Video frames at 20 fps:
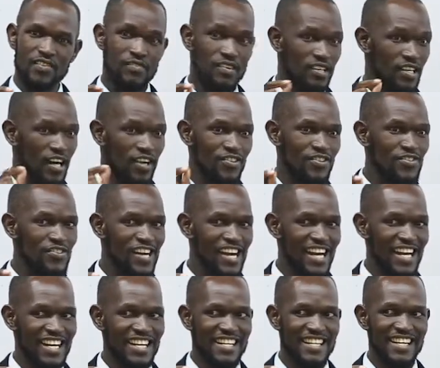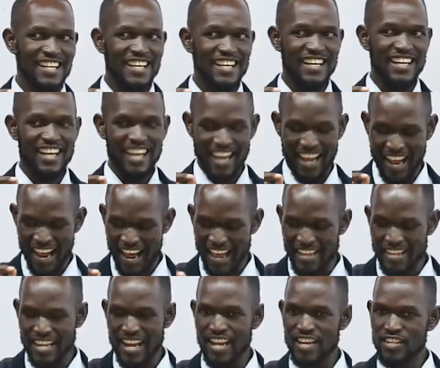who are not trained
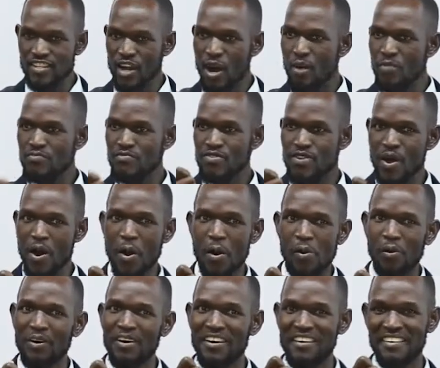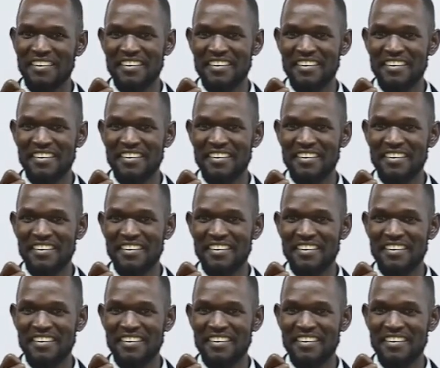and they don't know